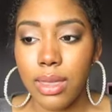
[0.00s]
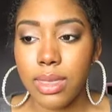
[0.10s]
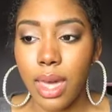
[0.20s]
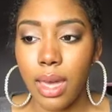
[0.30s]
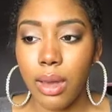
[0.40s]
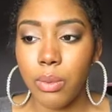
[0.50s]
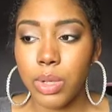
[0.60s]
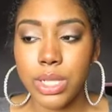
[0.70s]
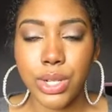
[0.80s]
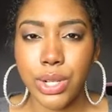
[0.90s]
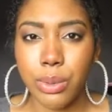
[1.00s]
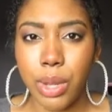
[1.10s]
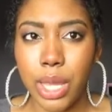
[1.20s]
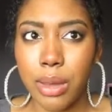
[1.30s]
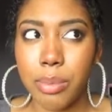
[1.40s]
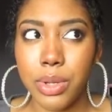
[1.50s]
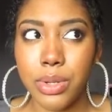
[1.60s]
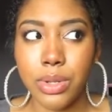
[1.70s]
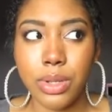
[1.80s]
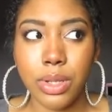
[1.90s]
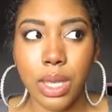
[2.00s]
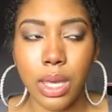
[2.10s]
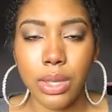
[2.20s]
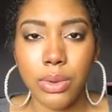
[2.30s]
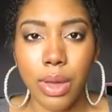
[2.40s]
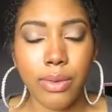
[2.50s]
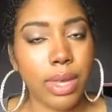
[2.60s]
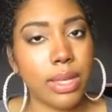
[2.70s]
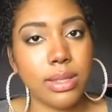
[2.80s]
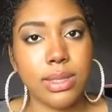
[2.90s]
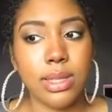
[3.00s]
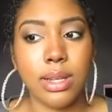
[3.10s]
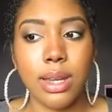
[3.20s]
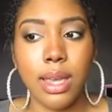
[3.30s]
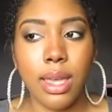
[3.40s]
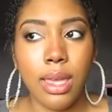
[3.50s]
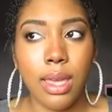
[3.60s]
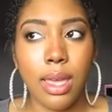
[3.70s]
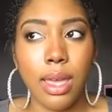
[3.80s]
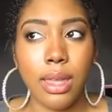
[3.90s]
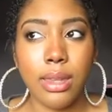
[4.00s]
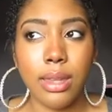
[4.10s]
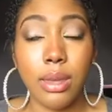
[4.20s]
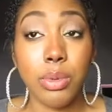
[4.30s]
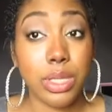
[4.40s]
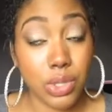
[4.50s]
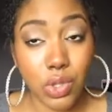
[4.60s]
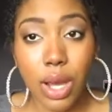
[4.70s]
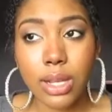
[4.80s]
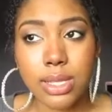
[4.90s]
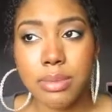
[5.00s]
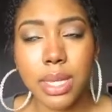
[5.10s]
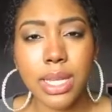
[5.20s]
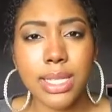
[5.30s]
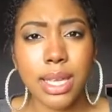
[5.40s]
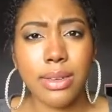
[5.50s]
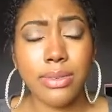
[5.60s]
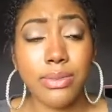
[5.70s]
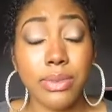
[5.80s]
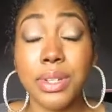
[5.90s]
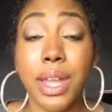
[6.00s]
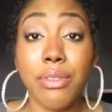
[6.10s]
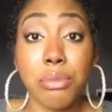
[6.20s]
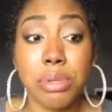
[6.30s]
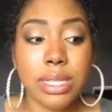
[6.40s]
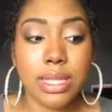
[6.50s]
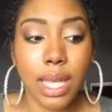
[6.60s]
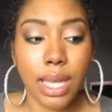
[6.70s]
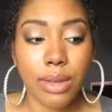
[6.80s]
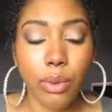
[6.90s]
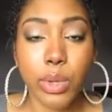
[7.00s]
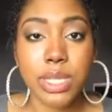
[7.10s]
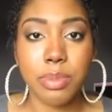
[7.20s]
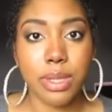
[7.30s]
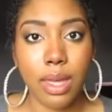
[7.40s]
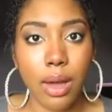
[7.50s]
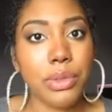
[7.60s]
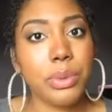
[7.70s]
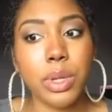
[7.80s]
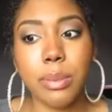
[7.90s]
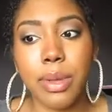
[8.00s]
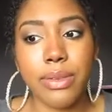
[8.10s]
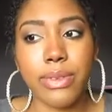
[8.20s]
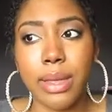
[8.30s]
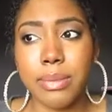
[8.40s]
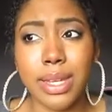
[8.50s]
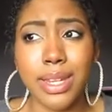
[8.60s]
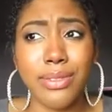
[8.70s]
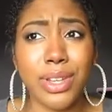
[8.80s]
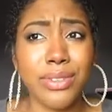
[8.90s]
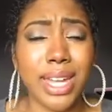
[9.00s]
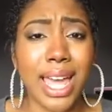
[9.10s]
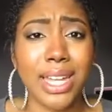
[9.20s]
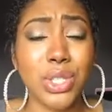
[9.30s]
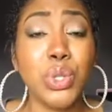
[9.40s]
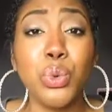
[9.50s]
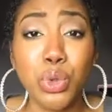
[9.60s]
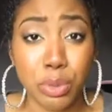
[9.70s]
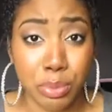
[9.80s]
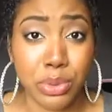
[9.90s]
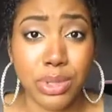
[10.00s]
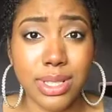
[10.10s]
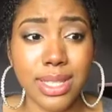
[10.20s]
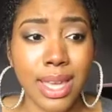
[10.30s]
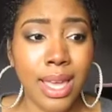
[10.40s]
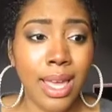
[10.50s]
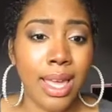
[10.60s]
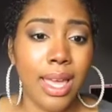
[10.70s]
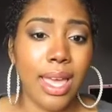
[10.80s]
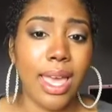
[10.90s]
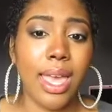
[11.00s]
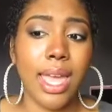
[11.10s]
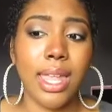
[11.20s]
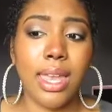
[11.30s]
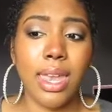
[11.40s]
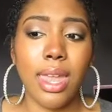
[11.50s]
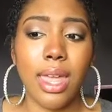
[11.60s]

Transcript: that one day you're gonna wake up and yeah, you have cancer. And it was a shock to me because I've never been sick. I've always been the healthy one in my family. I never even had a tooth pulled. And